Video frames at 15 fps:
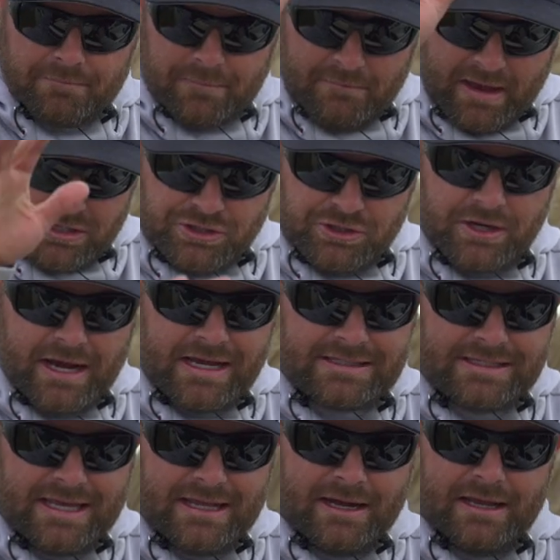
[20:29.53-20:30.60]
Make sure you guys
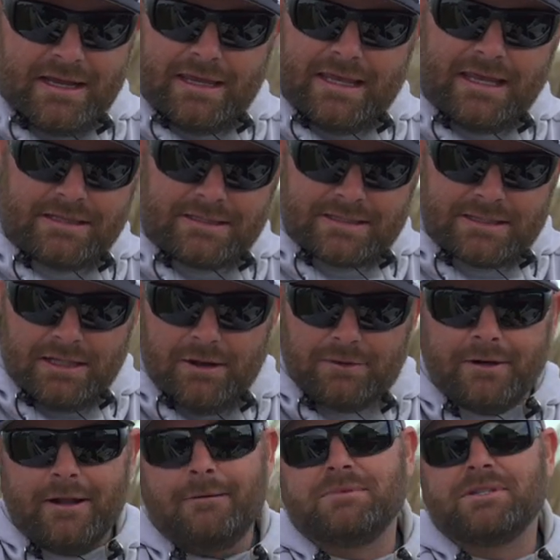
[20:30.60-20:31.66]
get, get
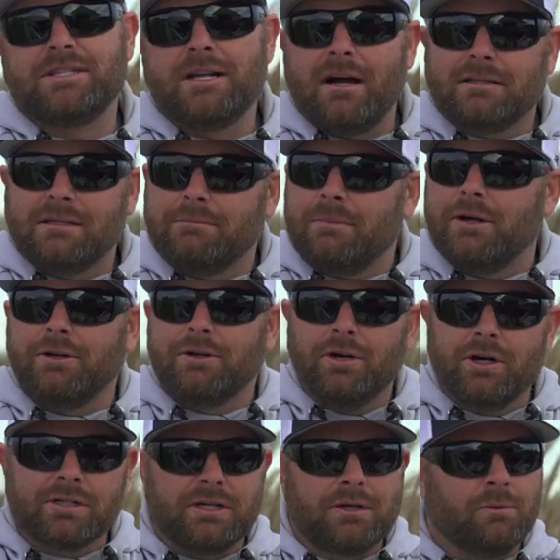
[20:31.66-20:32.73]
loaded up, stocked up on your
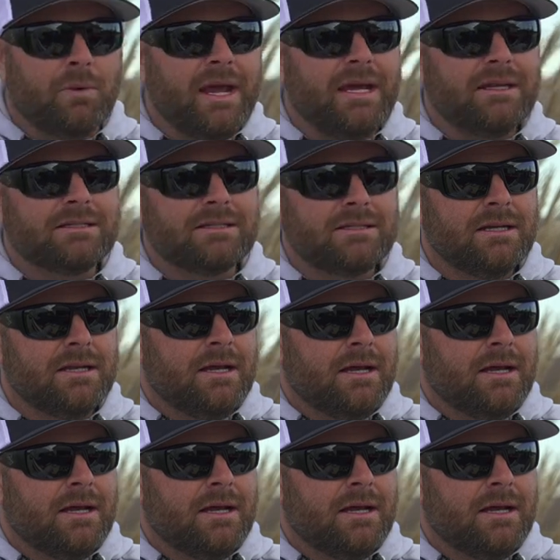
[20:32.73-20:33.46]
hooks and weights.